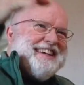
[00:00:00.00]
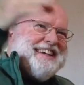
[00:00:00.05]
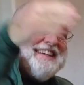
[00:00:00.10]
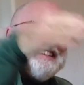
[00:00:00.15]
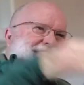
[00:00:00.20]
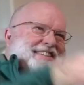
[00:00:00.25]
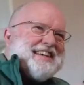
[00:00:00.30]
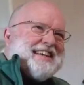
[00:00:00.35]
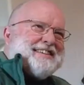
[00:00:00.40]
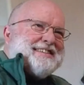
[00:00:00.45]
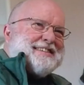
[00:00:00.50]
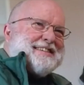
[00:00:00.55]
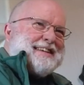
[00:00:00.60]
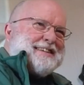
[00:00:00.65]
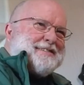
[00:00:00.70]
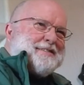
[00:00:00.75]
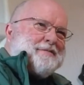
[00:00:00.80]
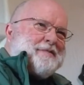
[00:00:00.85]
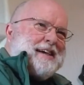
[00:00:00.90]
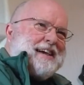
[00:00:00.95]
It just
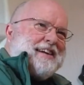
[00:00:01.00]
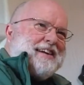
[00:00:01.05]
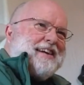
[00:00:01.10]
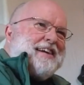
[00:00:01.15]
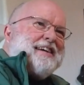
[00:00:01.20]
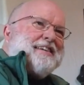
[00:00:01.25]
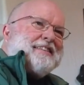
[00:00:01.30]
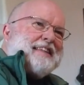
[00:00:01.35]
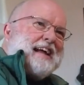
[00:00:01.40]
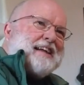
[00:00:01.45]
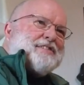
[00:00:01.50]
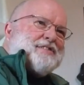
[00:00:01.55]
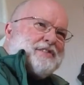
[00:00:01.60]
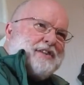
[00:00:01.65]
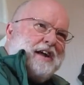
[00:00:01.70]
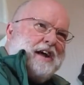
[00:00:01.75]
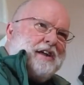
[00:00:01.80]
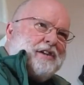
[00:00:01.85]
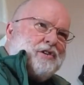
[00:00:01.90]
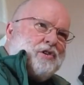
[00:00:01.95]
doesn't matter. That's
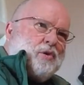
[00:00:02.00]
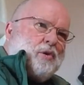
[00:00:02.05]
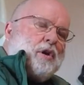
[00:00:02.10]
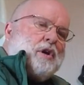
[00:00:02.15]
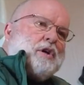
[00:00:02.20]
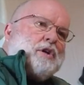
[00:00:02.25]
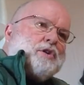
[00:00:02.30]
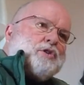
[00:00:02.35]
non-dual.